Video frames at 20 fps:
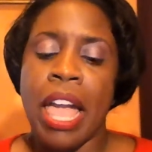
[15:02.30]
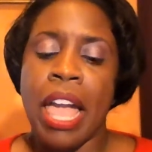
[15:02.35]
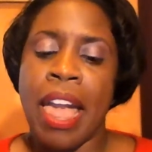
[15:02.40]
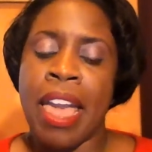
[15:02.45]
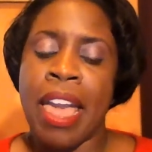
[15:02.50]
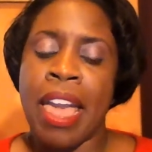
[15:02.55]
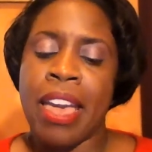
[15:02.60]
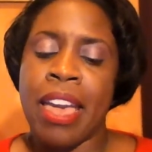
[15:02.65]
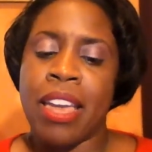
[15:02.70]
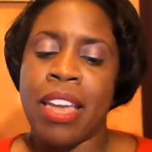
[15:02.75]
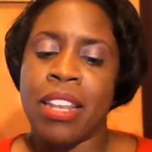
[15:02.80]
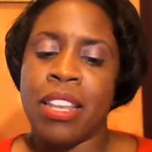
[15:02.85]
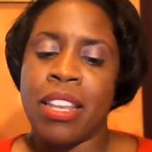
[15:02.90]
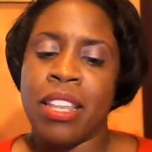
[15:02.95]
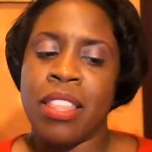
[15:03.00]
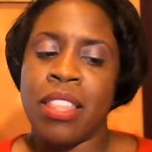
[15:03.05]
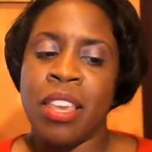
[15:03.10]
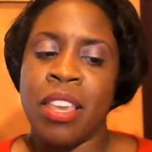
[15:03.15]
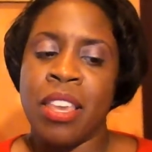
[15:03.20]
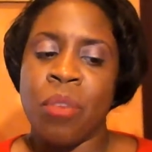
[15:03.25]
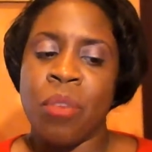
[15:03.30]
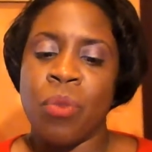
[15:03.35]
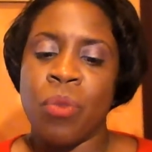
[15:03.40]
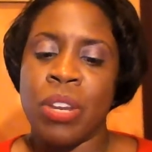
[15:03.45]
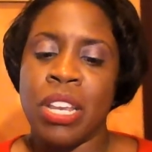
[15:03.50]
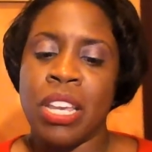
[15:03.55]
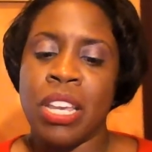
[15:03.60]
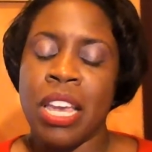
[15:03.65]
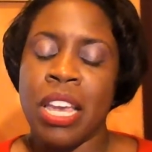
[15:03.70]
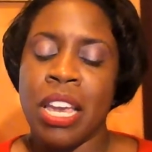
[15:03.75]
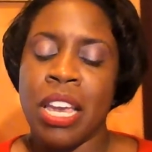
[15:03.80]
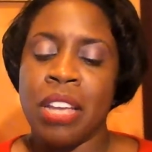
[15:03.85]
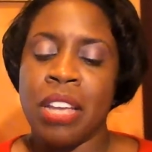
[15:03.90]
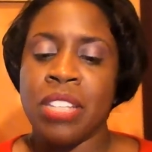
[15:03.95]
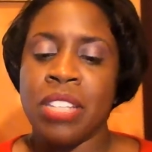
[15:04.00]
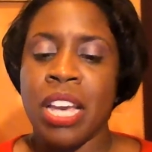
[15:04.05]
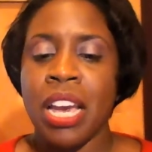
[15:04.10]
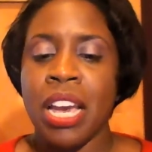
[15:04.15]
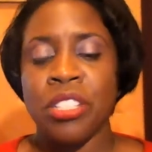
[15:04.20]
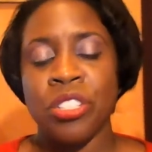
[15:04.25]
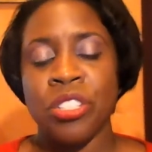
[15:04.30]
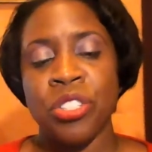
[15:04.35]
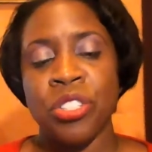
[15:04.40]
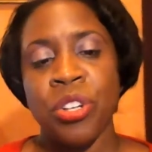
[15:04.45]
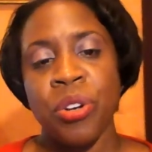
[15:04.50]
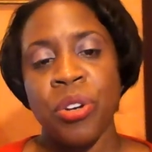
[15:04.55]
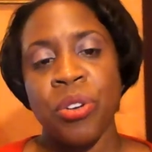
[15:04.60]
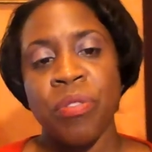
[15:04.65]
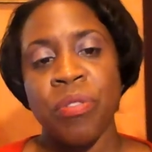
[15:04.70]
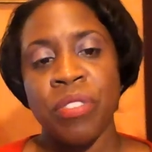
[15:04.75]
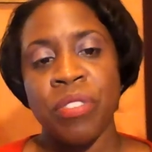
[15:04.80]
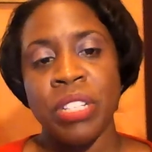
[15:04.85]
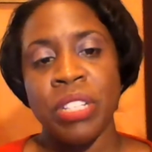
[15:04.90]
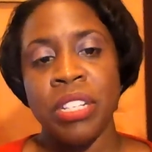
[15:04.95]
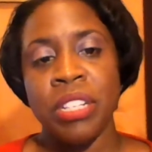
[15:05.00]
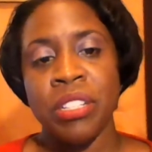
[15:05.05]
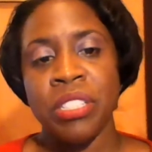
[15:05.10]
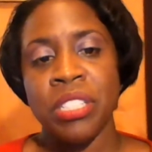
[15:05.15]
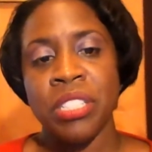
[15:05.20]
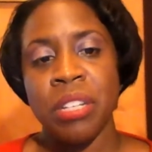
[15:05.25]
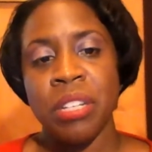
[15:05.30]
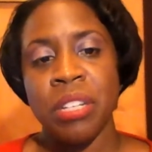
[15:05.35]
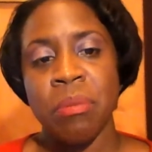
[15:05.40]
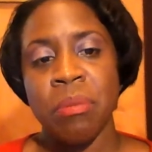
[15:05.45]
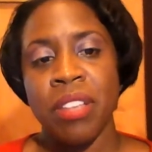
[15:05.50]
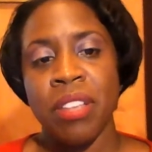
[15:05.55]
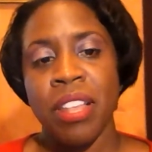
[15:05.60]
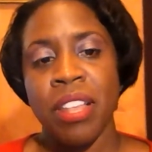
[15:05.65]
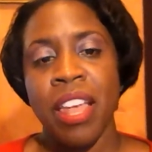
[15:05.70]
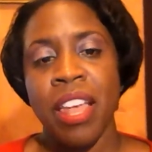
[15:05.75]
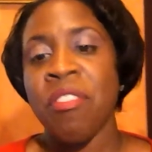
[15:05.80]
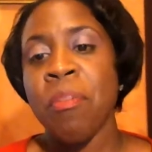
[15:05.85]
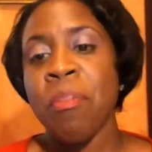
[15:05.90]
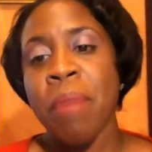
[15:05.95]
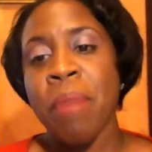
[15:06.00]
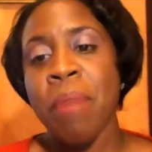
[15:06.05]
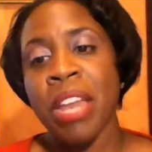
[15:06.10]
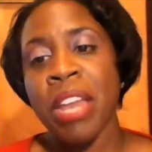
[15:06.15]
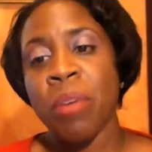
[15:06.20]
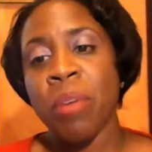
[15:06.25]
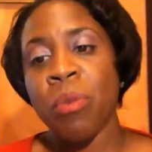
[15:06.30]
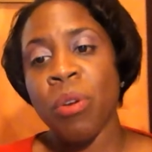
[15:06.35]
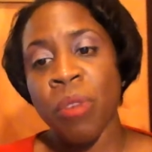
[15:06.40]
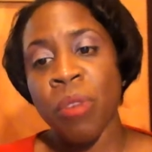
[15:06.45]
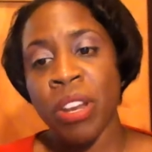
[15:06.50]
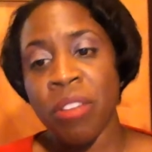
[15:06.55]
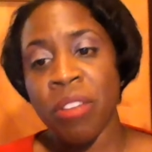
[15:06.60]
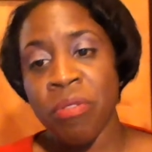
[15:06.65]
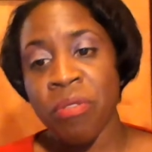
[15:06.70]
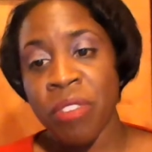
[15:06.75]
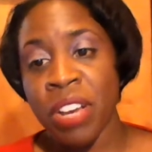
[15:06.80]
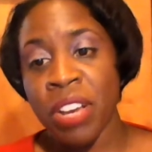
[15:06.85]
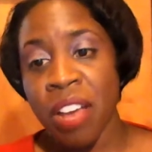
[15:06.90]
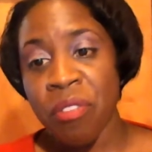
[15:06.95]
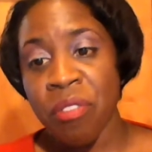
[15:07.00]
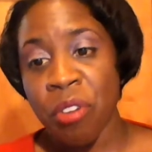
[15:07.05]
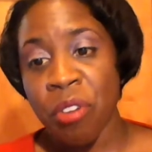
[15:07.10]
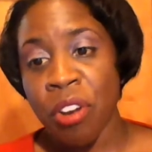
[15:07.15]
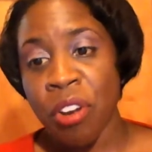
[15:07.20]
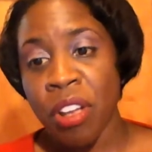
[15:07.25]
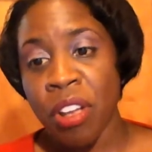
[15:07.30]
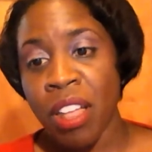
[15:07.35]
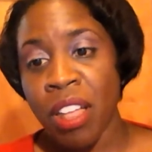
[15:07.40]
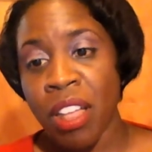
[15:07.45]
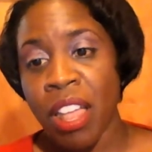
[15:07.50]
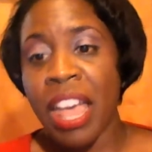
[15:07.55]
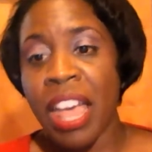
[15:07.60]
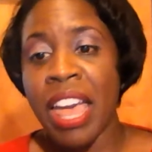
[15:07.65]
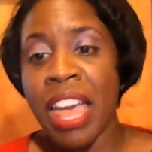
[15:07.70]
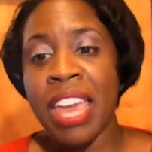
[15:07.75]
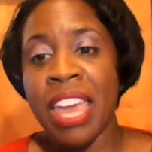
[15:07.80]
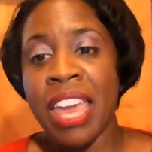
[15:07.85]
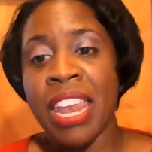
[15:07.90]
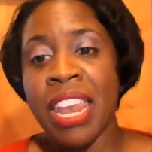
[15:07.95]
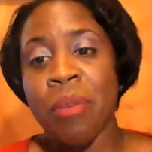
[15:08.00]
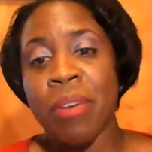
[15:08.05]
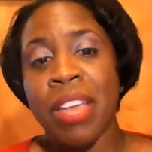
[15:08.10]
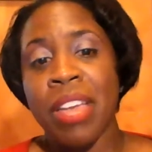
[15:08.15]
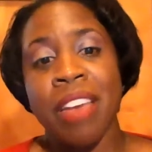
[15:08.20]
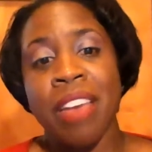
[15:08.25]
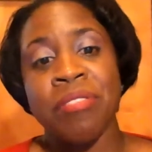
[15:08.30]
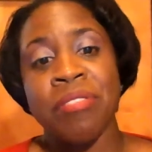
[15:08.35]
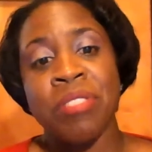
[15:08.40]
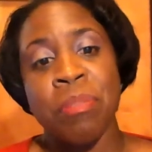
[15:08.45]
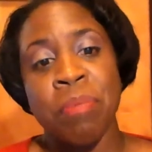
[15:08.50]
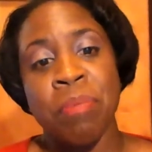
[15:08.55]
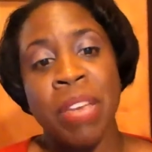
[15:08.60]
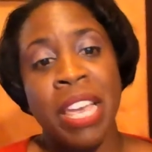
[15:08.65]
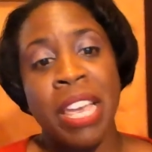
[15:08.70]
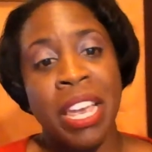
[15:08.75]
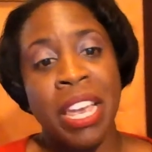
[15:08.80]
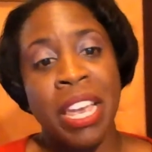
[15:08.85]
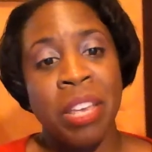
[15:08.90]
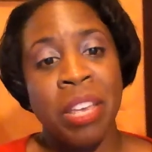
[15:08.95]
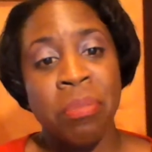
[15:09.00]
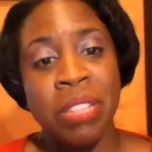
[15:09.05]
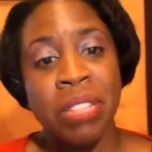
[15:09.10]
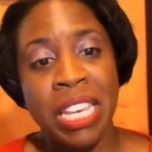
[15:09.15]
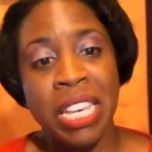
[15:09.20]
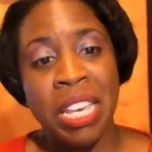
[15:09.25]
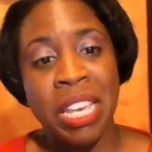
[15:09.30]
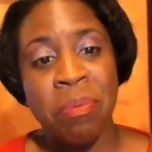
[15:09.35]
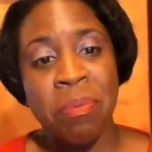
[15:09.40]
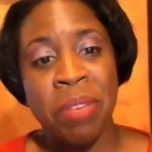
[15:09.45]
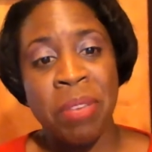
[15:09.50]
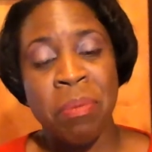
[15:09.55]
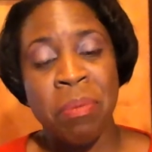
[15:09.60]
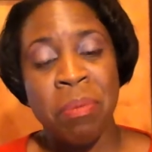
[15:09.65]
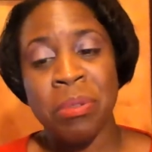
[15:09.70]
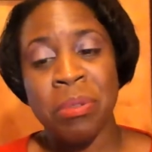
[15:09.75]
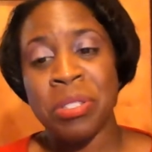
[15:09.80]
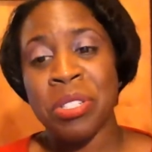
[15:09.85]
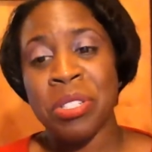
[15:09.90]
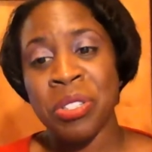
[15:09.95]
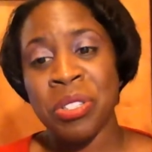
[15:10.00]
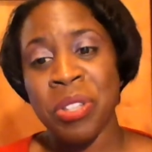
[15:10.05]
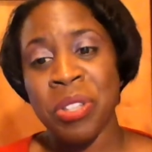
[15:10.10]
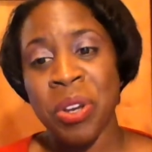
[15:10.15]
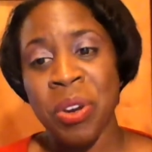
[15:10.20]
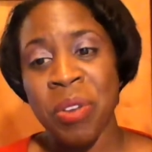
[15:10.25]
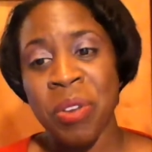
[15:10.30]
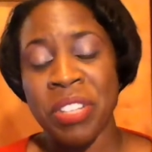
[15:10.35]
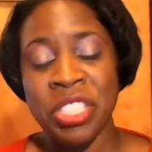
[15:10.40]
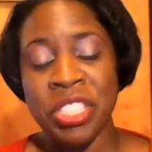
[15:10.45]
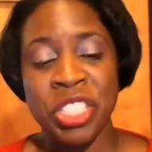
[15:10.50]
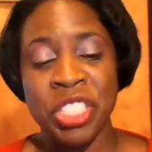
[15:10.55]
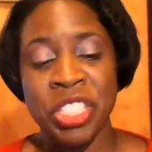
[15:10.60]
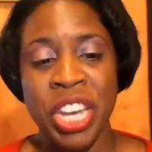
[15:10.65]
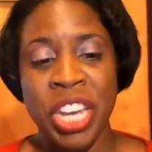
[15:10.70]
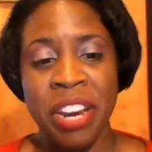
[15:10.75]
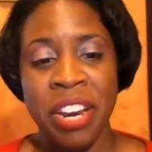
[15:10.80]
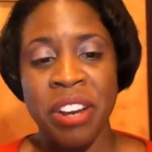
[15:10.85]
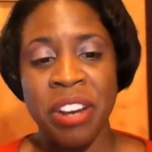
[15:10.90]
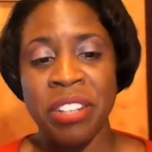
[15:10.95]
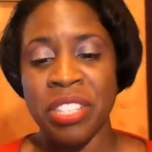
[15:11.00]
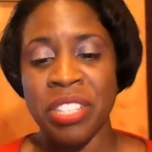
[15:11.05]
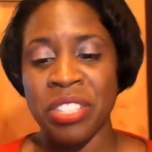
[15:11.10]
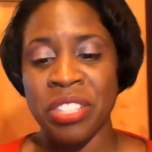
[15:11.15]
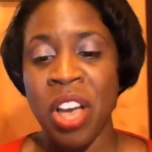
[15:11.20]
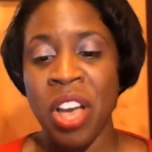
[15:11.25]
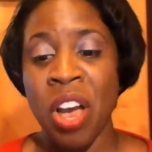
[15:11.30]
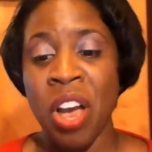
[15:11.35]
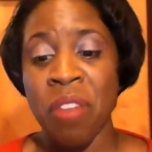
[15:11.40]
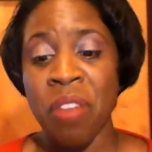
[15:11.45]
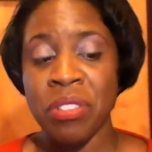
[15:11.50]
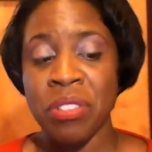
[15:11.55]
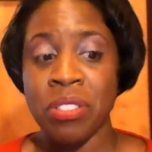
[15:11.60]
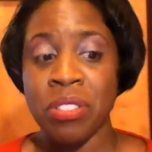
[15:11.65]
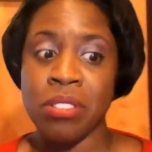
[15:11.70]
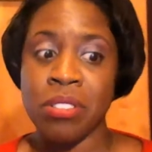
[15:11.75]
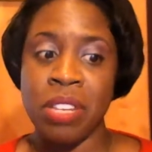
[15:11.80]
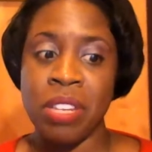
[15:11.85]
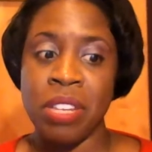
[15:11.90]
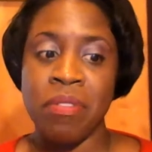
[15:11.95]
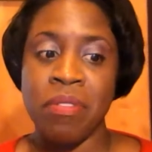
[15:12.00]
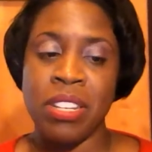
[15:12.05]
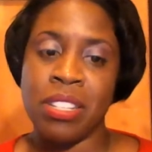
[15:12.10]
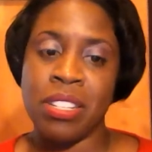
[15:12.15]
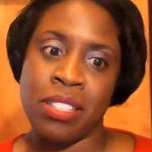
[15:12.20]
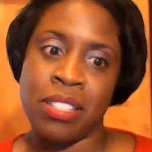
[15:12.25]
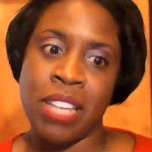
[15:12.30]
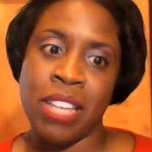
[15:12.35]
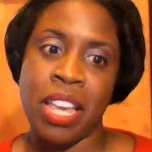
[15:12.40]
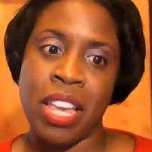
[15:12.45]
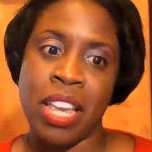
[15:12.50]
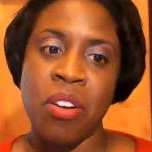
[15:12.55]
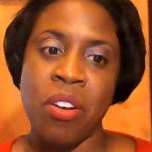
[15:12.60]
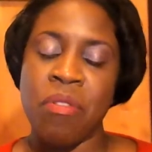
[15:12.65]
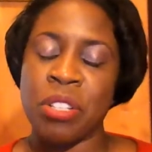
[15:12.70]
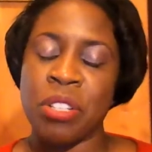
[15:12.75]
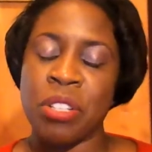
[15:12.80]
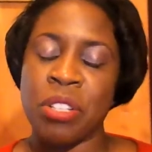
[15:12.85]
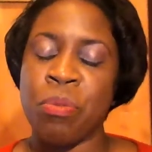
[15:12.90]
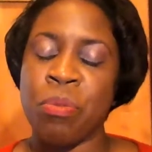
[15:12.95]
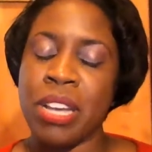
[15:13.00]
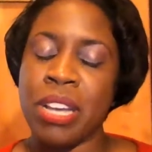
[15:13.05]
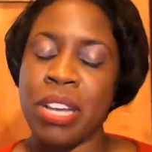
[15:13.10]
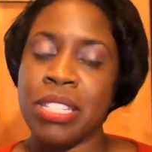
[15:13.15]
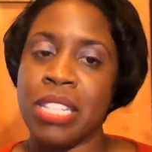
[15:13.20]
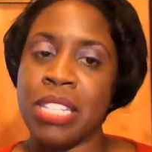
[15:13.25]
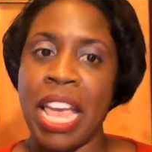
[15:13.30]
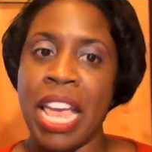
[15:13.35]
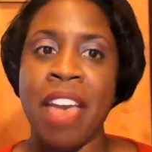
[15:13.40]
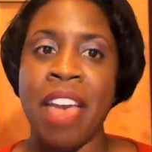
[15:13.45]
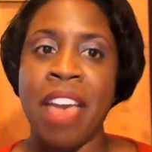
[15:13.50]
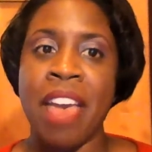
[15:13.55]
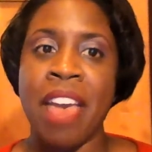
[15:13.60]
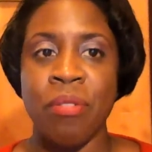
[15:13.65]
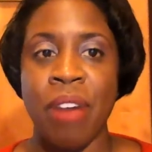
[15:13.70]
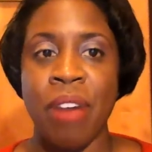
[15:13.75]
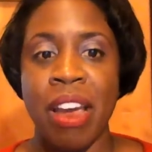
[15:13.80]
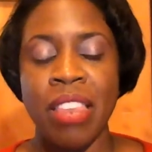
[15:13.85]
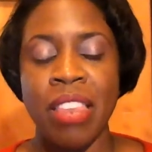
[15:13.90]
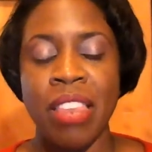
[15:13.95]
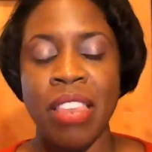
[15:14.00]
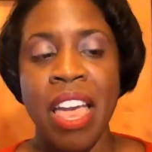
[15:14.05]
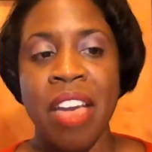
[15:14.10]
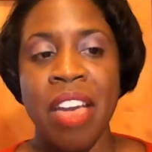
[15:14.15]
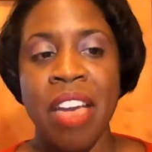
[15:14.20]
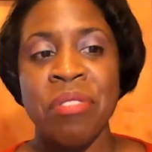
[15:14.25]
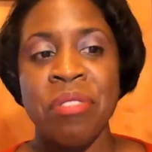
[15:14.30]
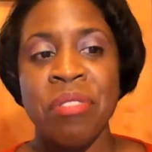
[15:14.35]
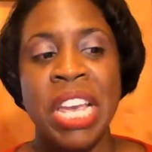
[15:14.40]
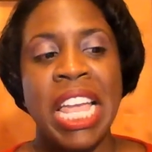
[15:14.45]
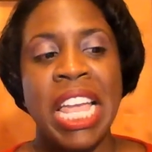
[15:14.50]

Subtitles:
And then when it came time to turn over leadership, everybody went running for cover. And I would have to beg and plead people to serve as chairs, as officers, even to take over as president after I left.